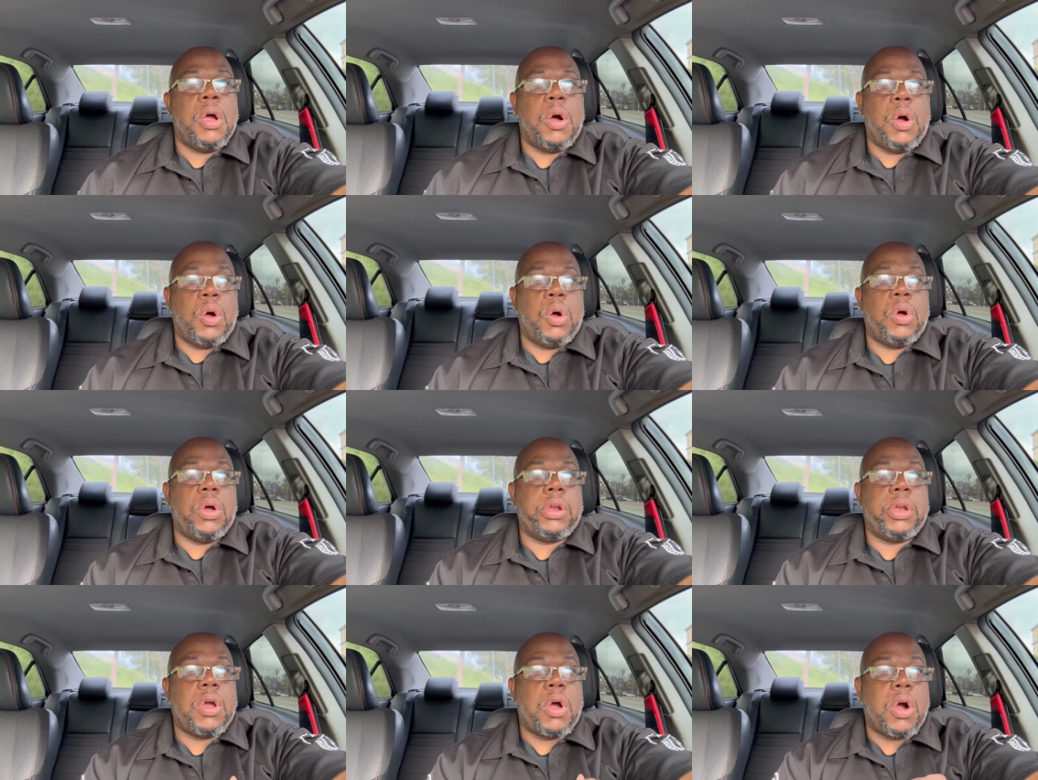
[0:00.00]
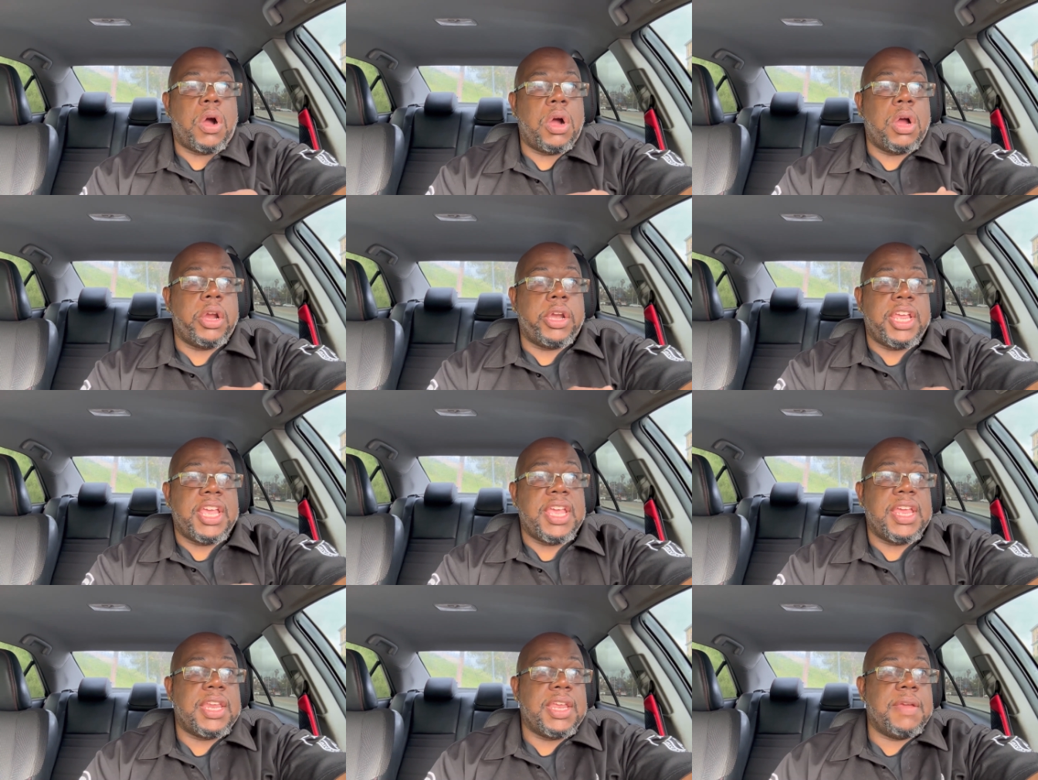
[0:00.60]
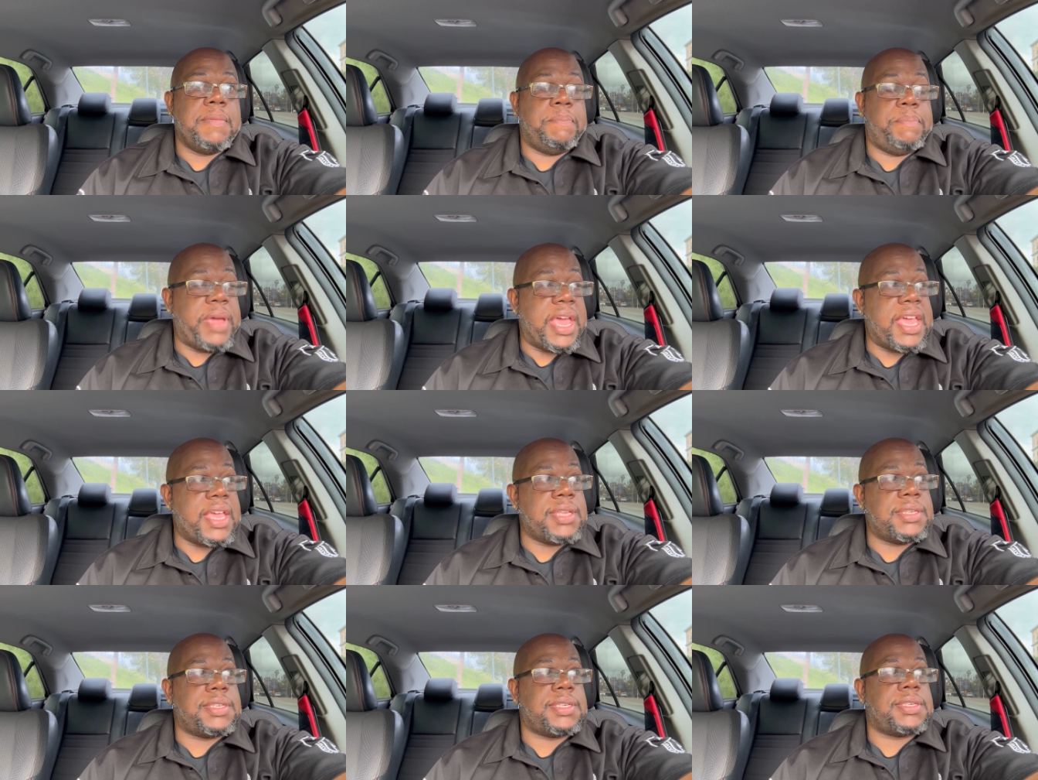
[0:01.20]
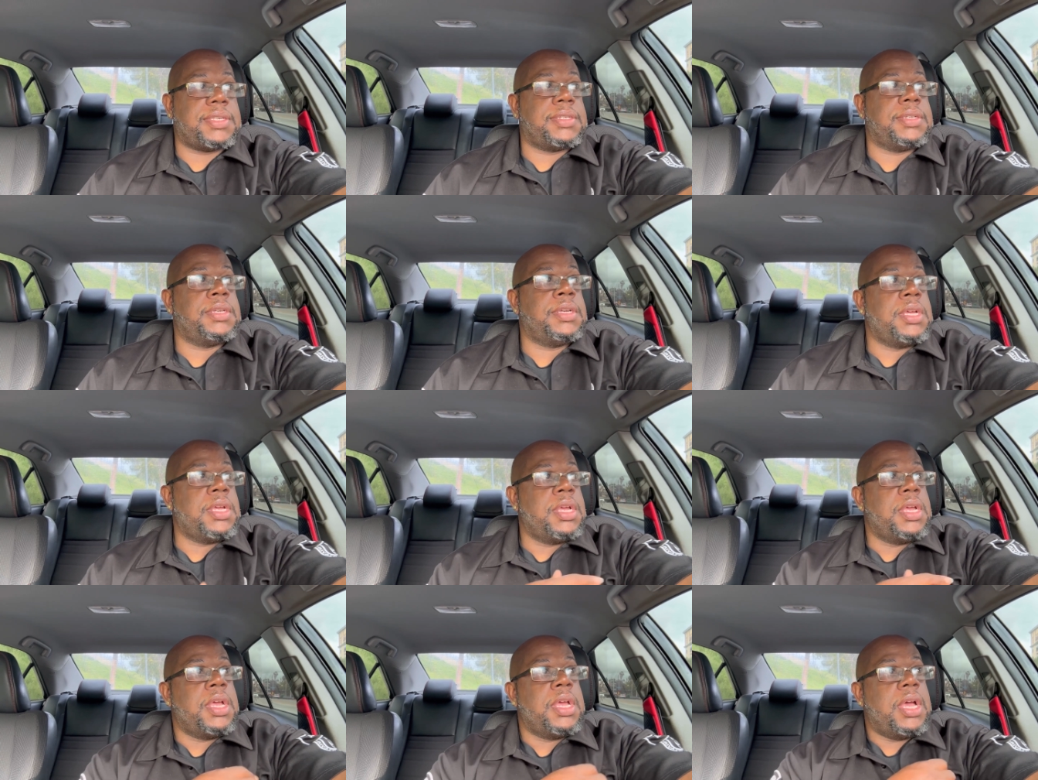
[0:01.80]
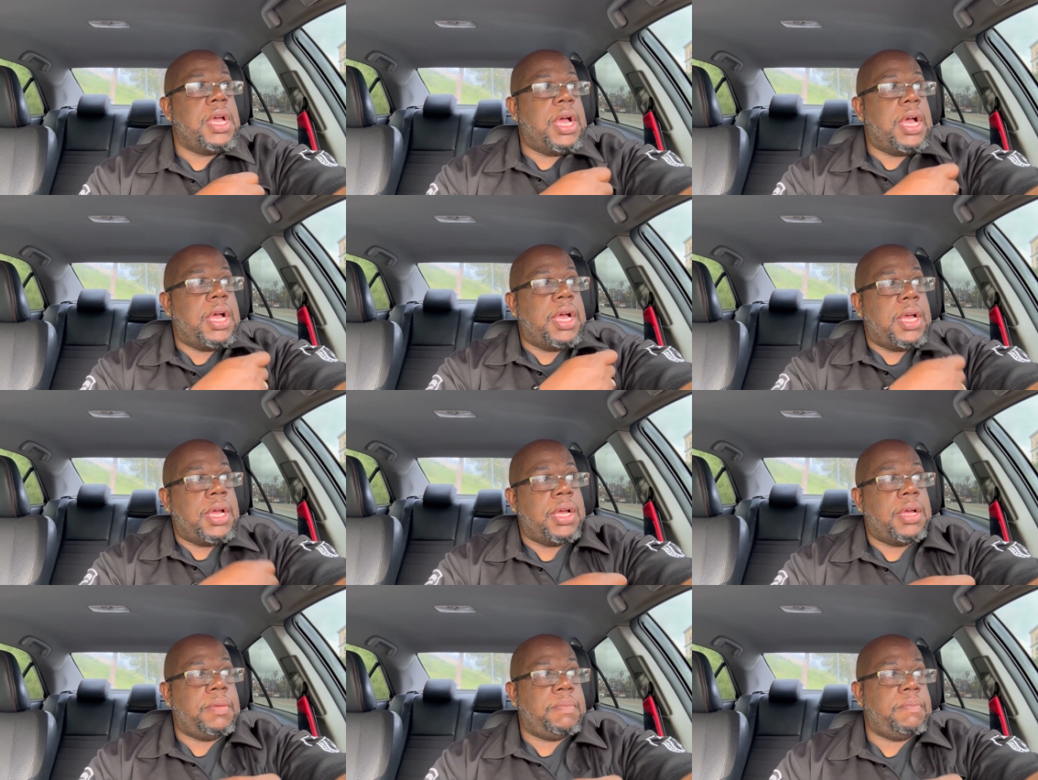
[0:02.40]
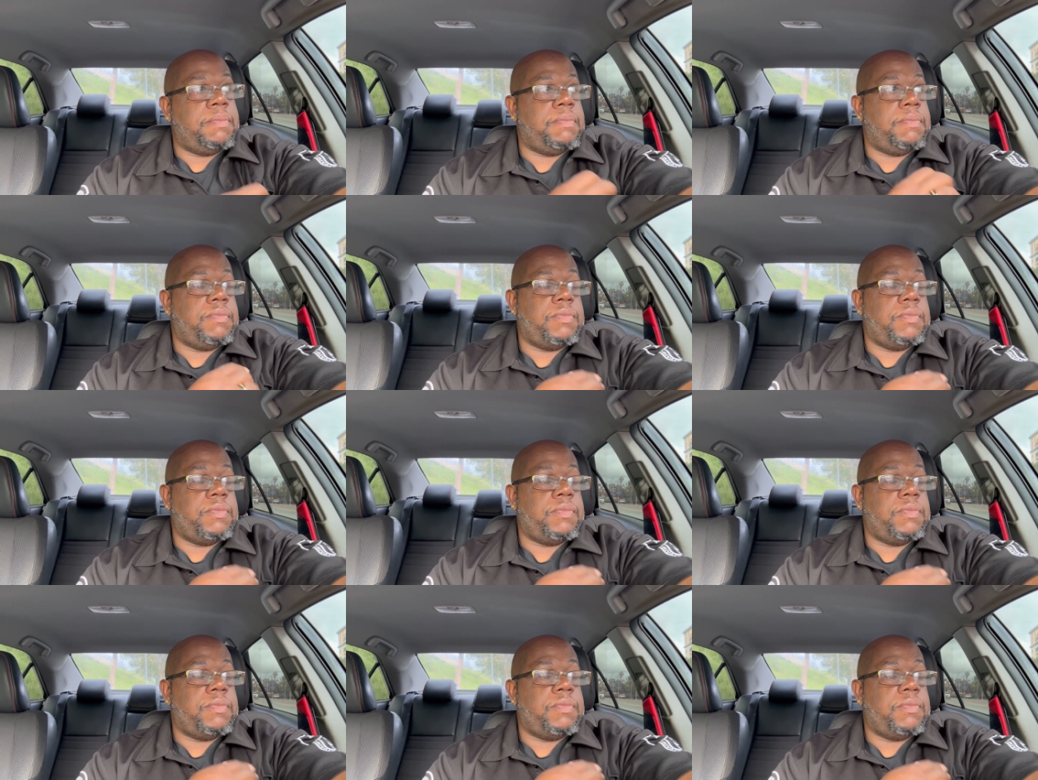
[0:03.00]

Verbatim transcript: on hard hitting bass. Um,